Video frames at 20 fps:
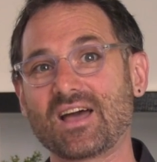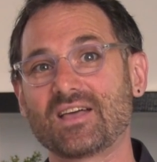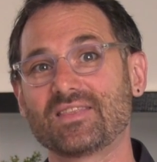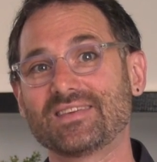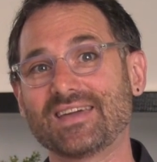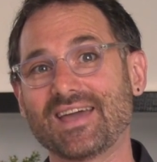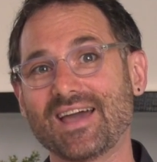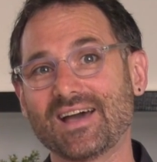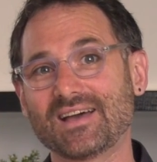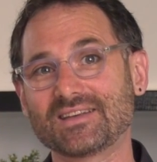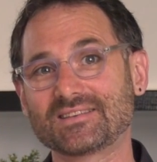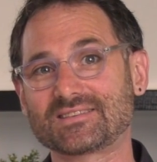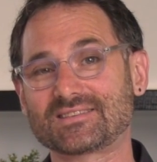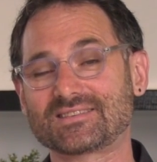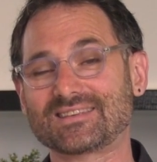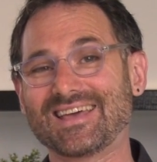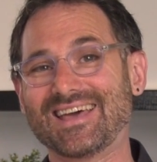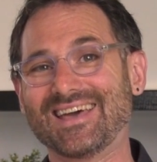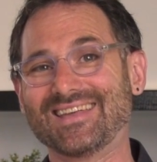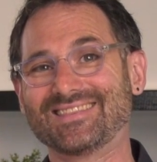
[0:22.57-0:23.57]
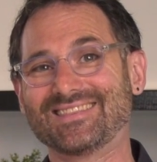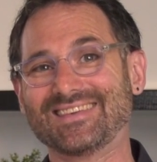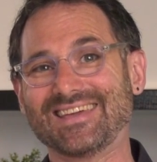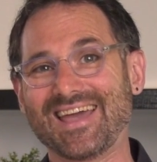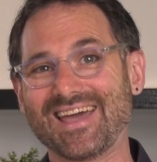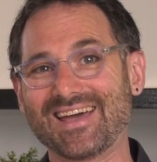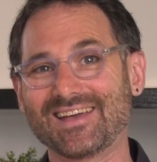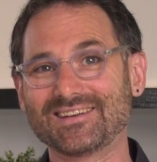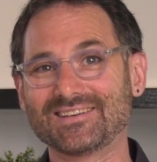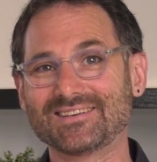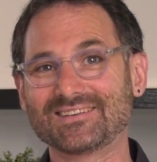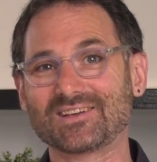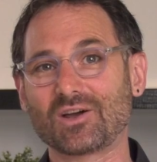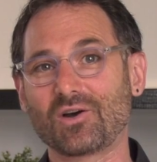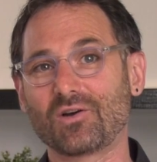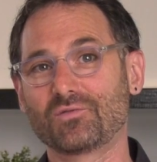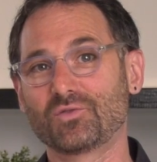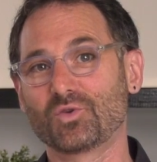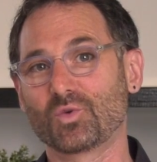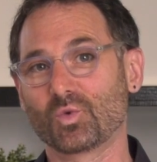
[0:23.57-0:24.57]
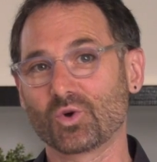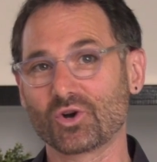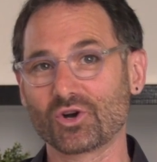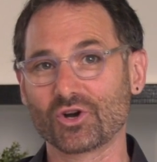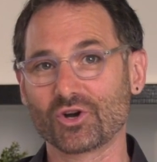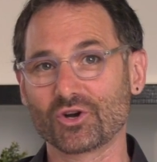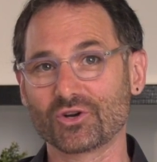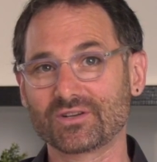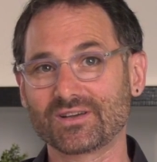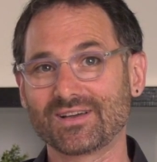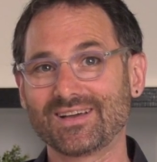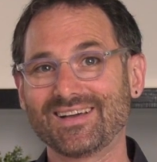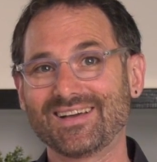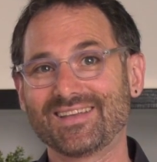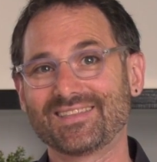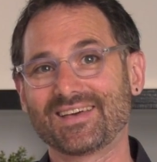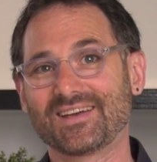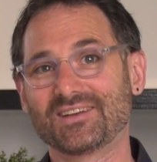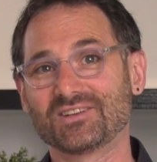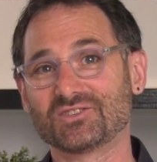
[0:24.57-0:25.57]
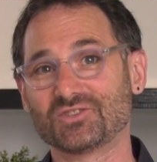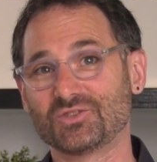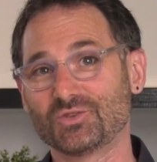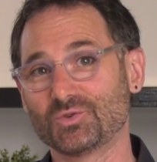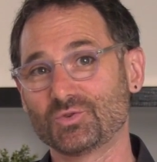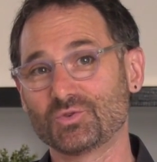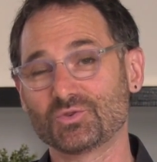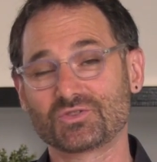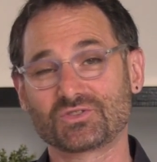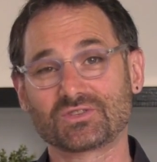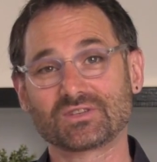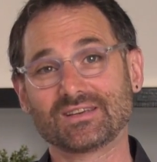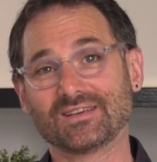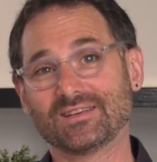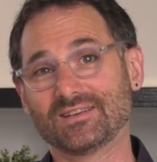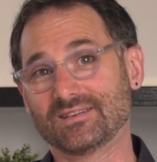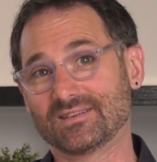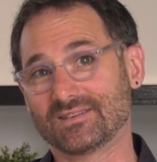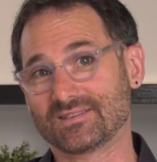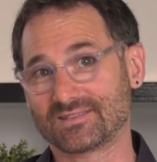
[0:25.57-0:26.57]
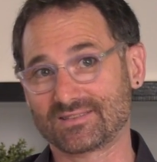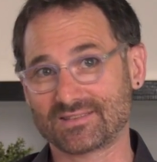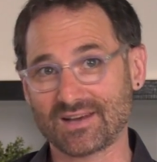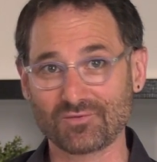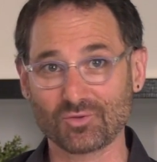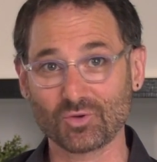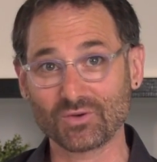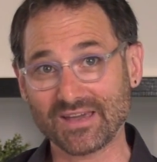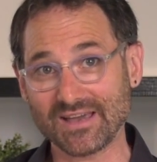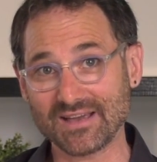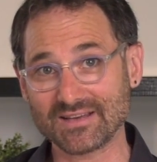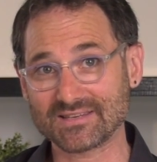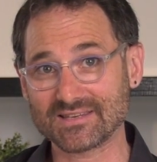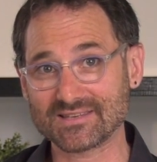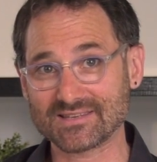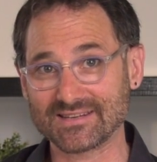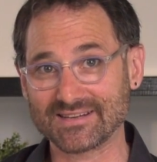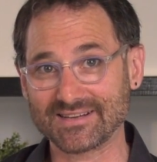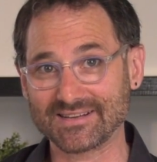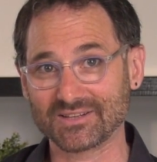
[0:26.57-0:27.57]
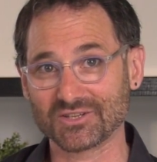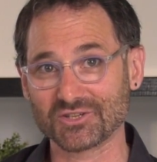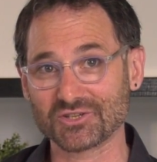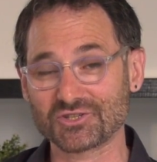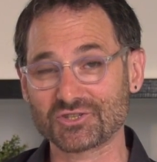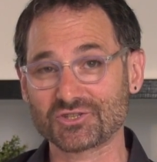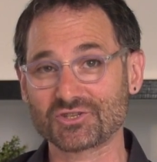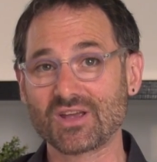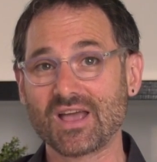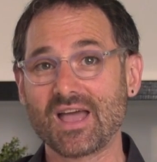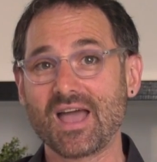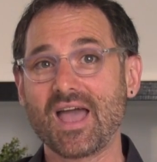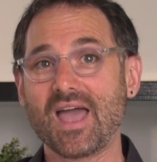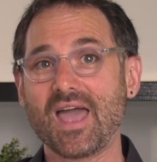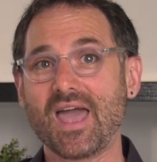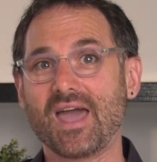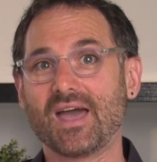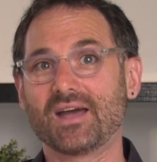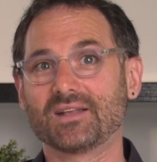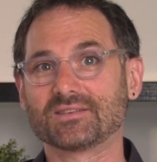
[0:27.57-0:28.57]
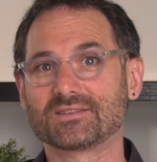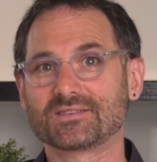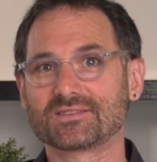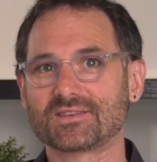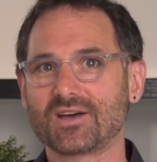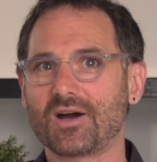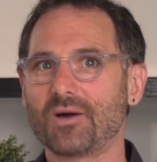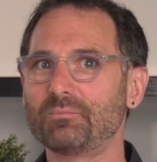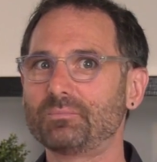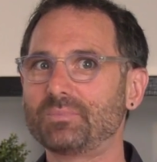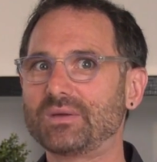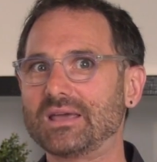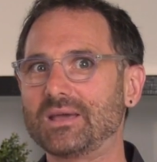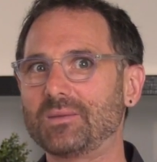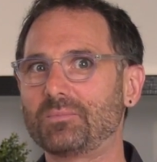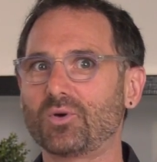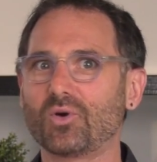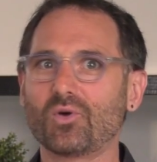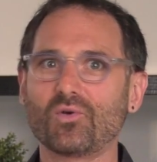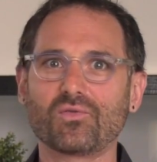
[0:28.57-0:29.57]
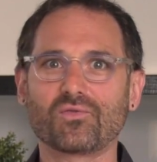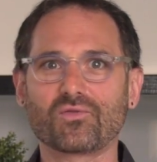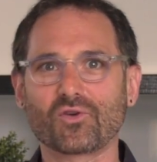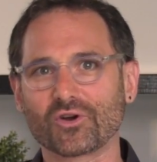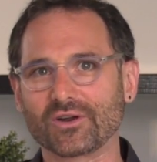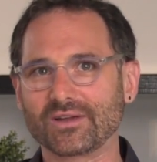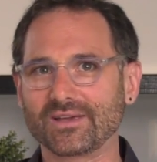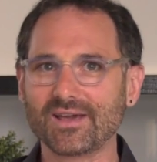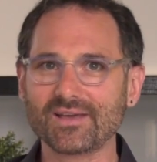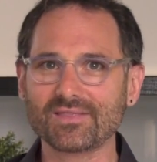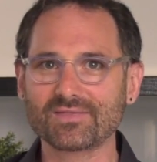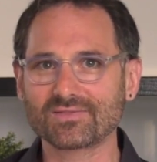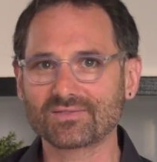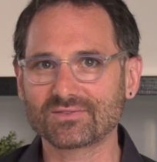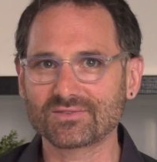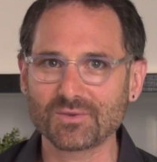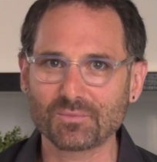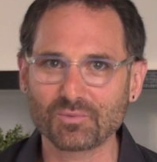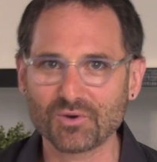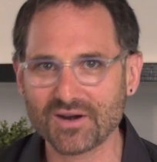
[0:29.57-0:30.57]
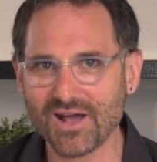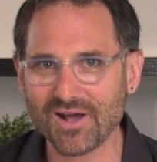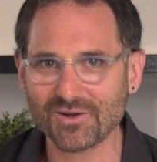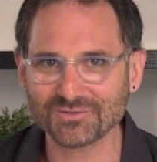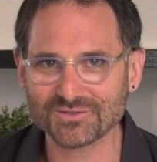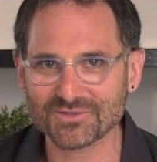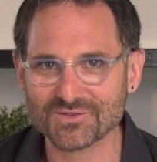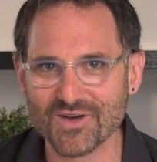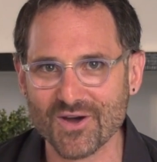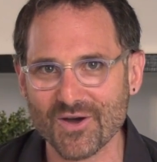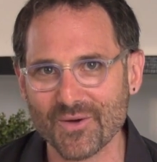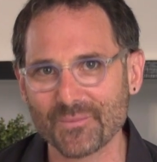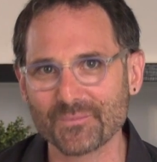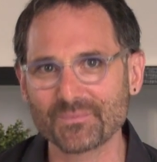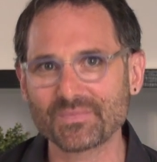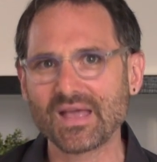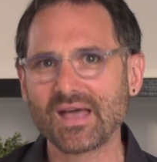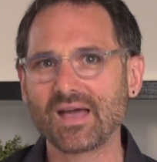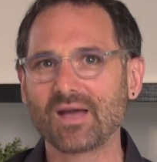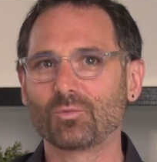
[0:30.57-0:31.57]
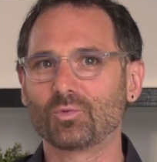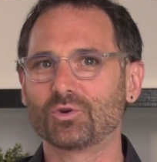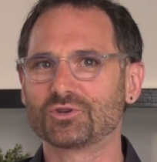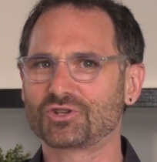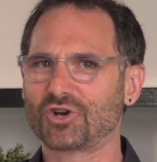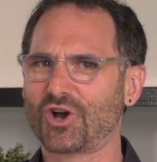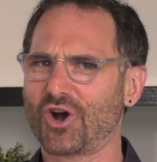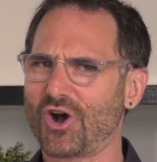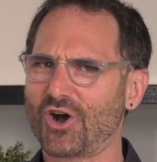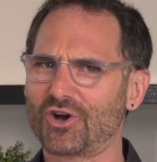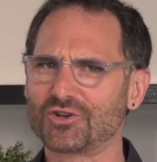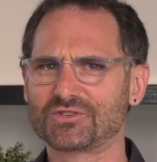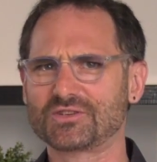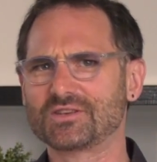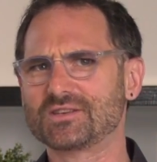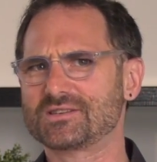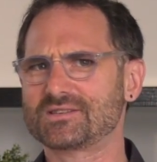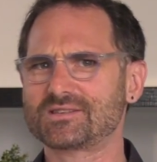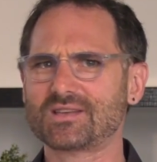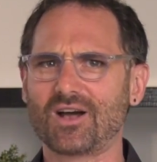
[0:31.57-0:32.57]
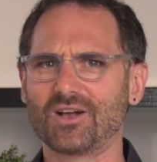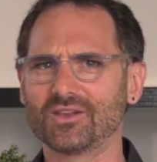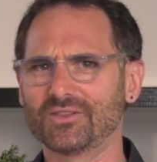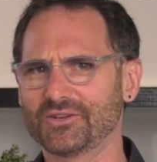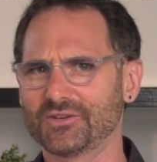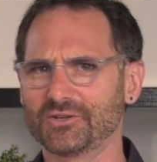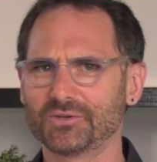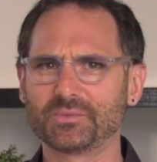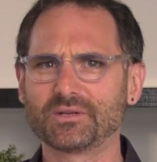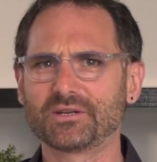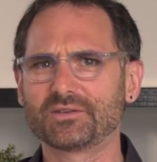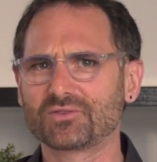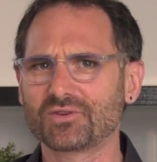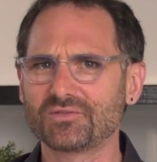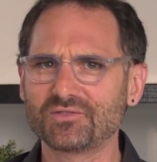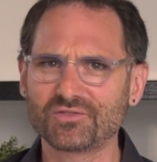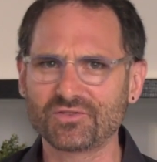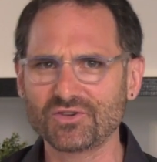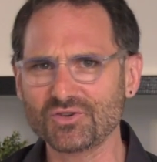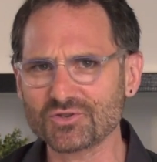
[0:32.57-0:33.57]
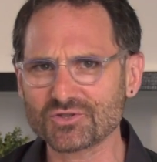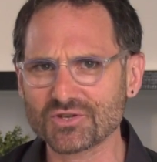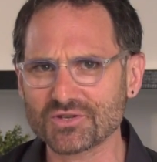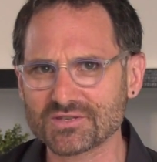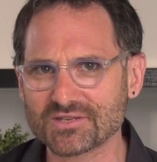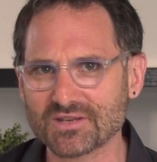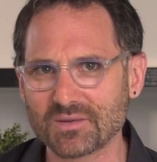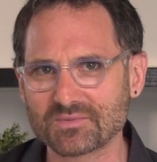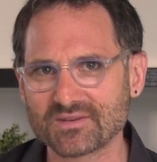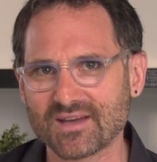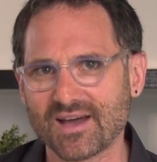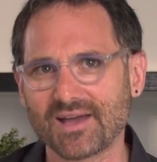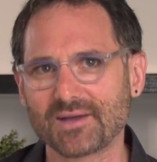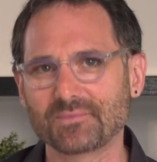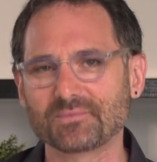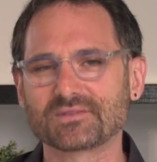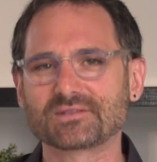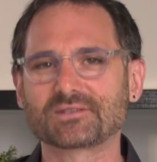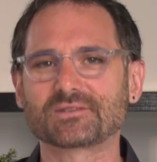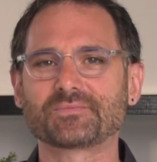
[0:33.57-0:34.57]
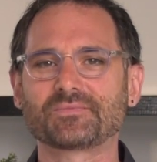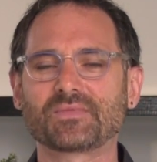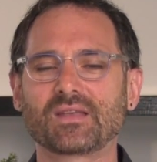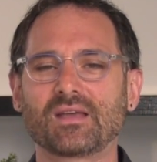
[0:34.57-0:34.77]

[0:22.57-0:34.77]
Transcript: The S at the end of the word that is used in several cases in English, and some people forget to pronounce them, which causes a little bit of confusion sometimes.